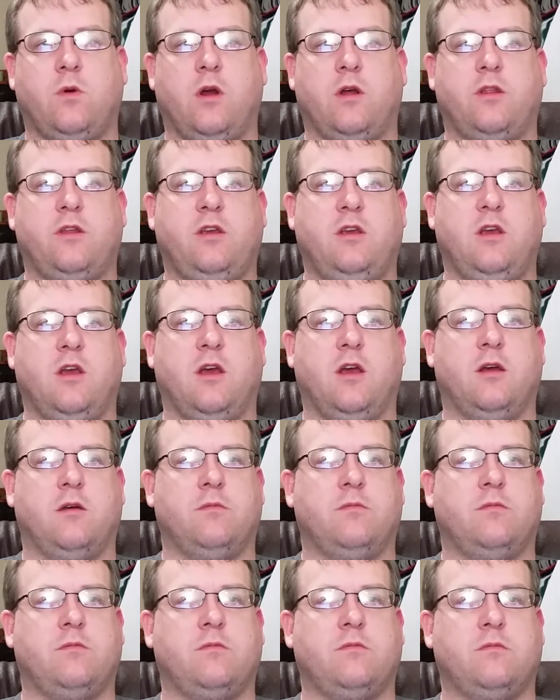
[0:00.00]
I
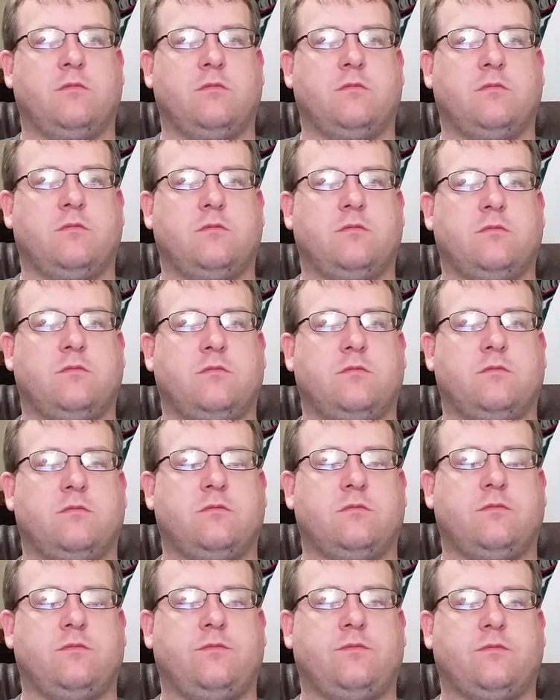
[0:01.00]

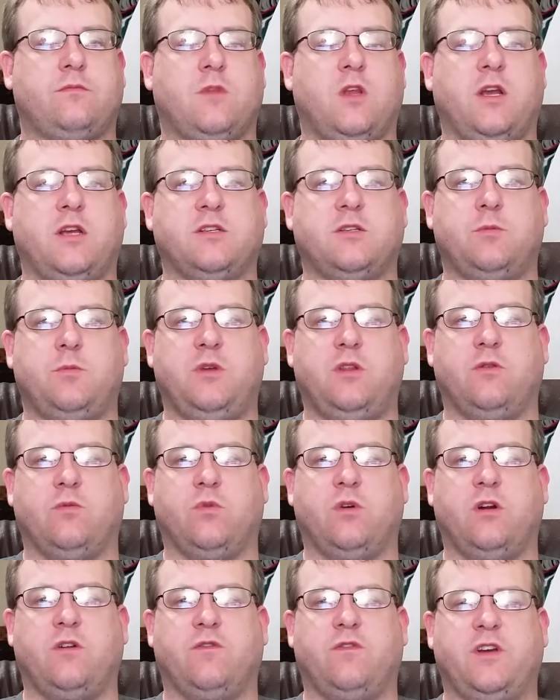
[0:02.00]
guess it'd be the
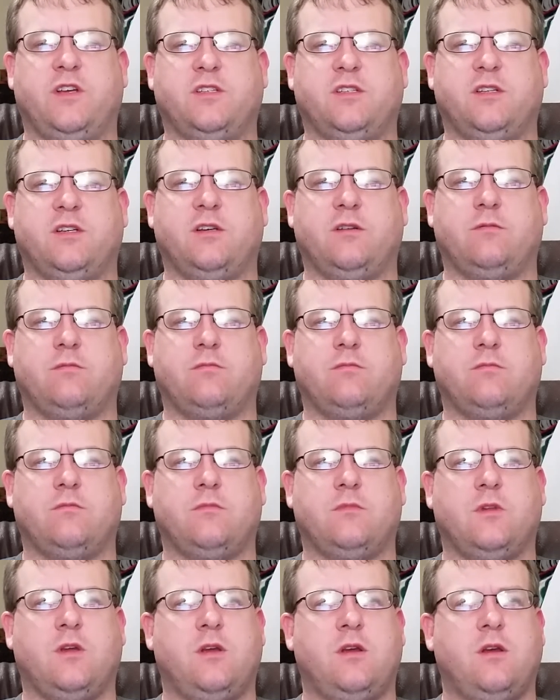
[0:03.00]
rear facing.
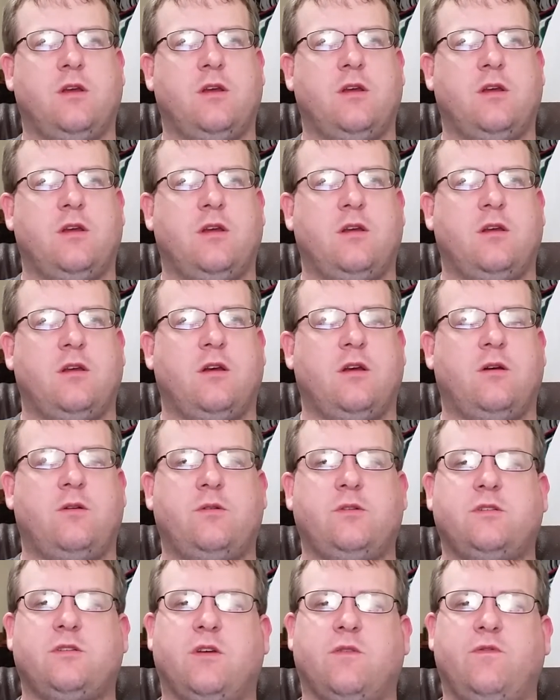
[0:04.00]
I
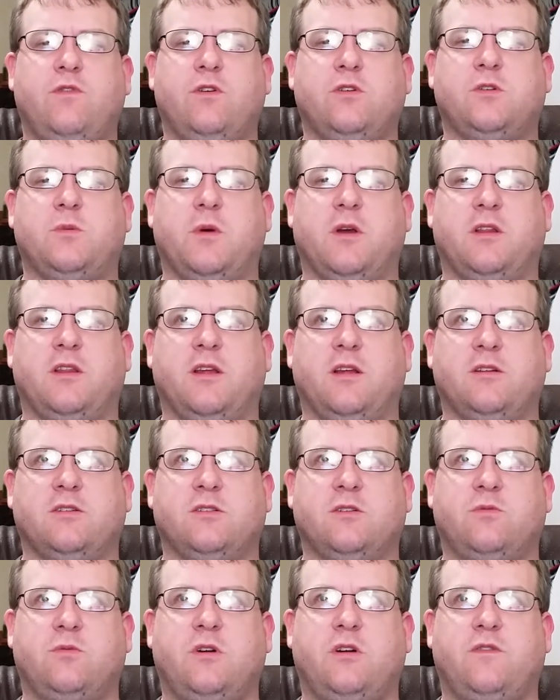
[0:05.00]
was confused about that.
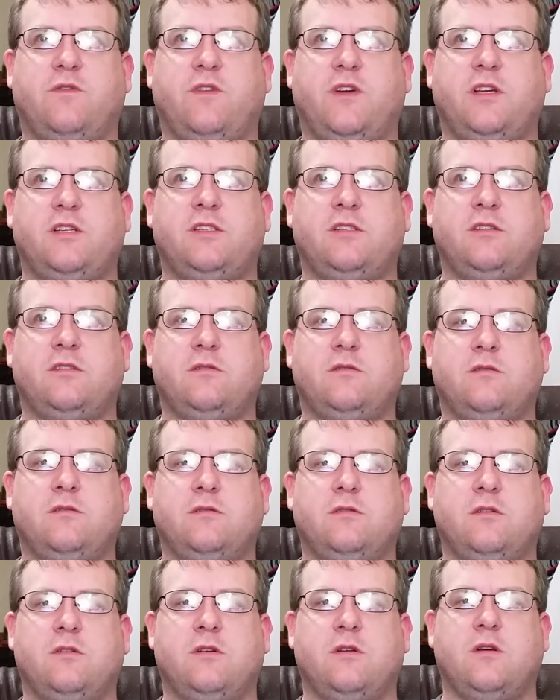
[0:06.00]
Is it rear facing?
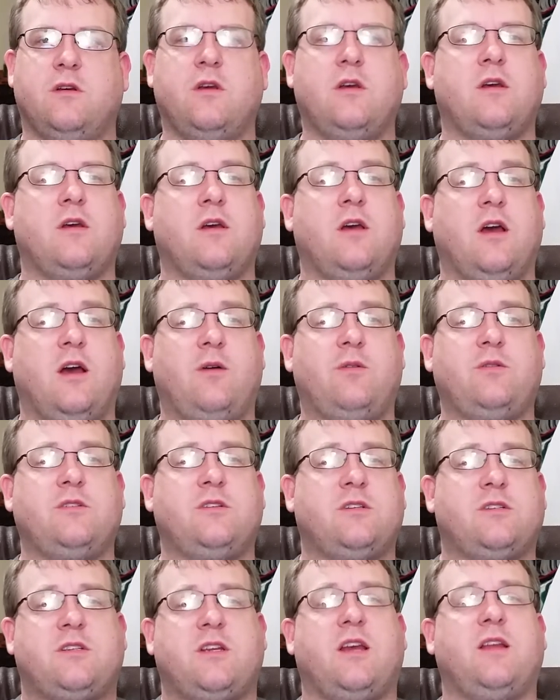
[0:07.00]
Oh,
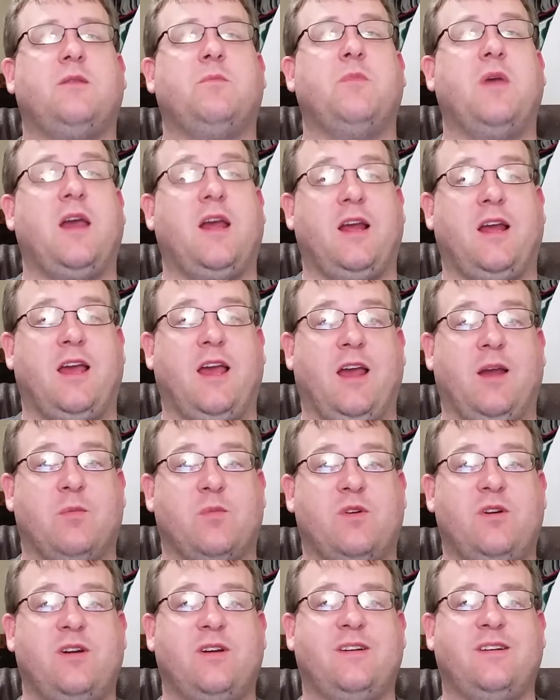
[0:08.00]
just say the main
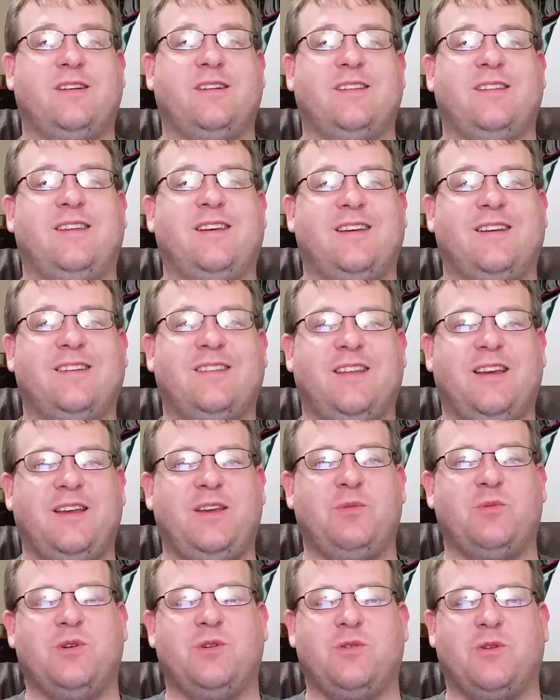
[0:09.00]
camera that
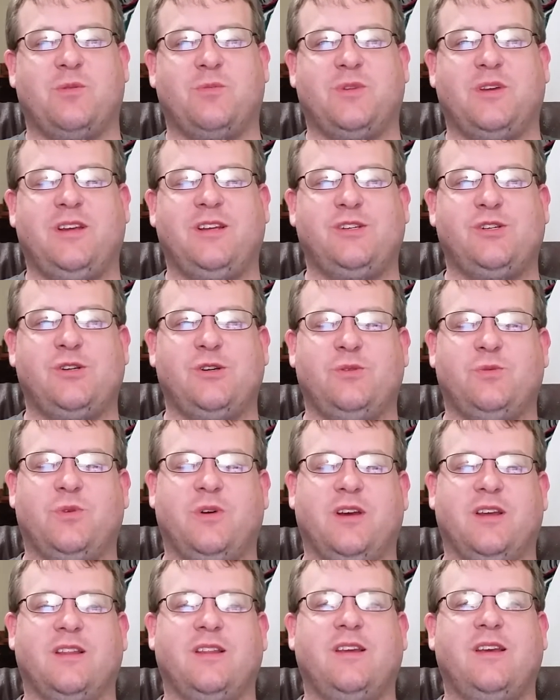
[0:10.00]
you would normally shoot
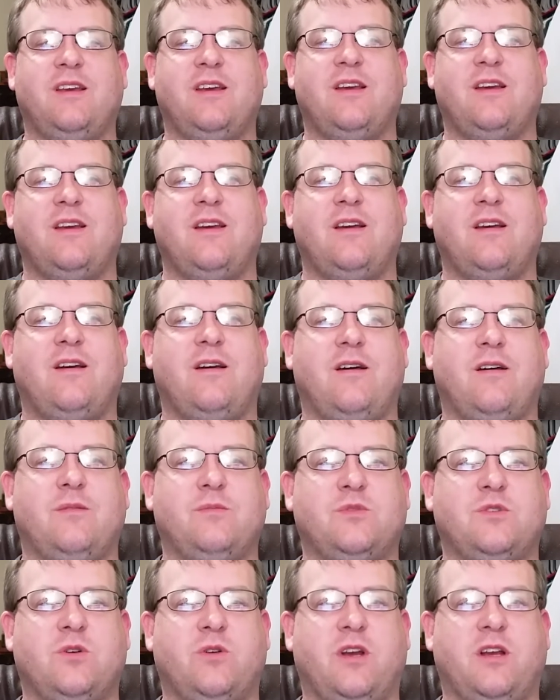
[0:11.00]
with,
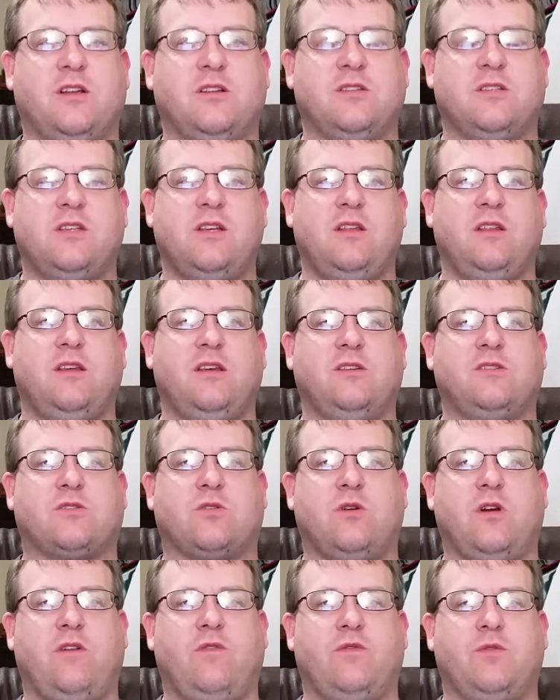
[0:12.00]
so I can see the
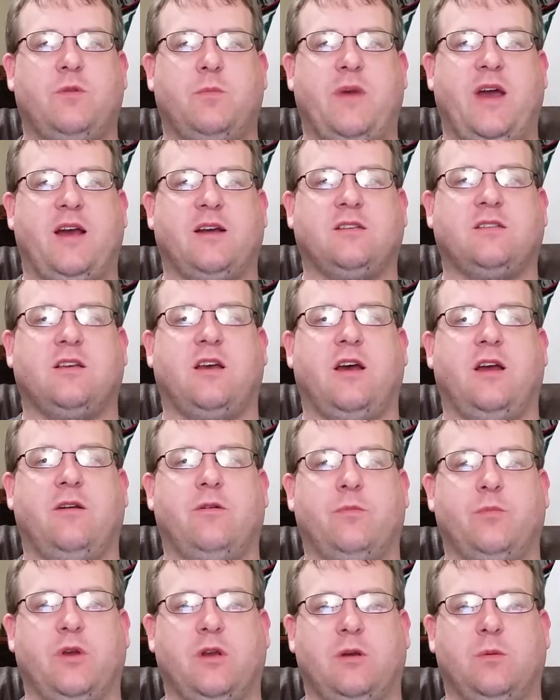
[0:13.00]
screen from the backside
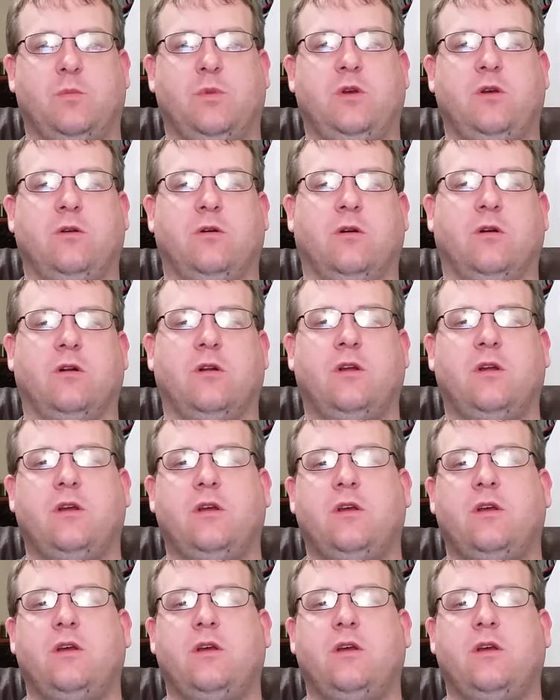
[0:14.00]
on my computer.